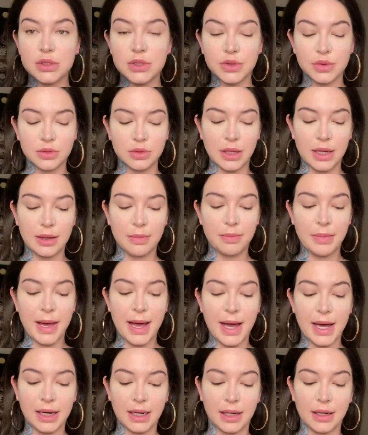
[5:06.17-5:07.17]
do like
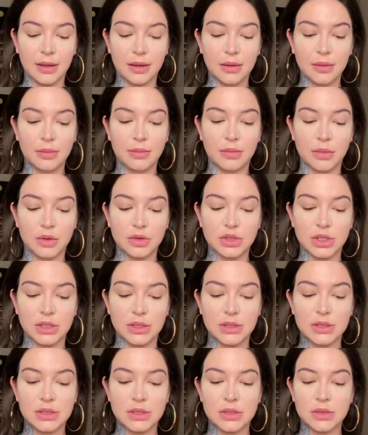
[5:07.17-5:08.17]
patting
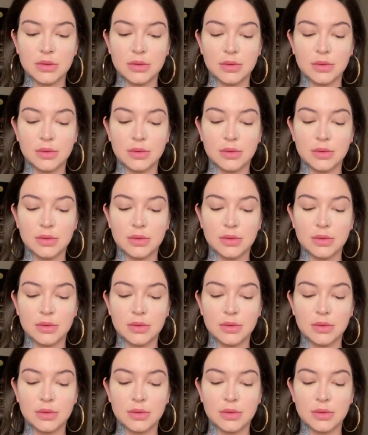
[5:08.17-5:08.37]
motions.